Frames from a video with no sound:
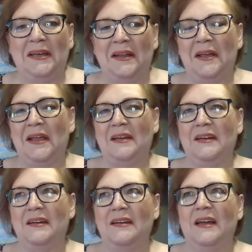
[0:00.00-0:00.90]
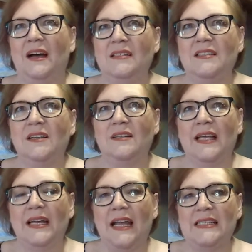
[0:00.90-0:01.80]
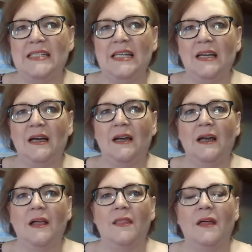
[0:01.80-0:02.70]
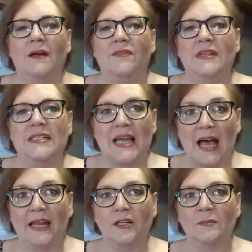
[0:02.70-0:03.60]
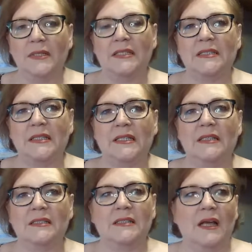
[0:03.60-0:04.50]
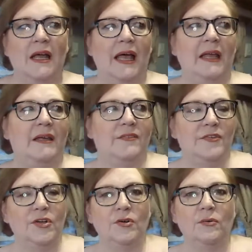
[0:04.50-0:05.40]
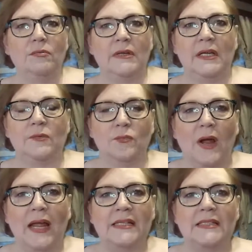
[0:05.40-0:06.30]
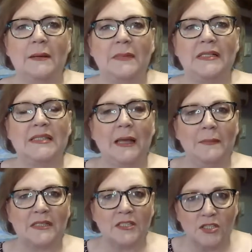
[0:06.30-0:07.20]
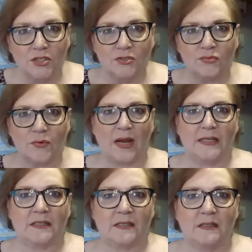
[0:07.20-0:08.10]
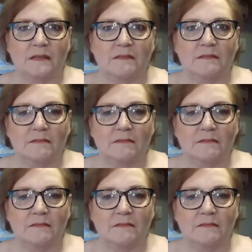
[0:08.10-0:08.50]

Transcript: and and also that idea of entitlement is hey, if you get rights, that means I must lose rights.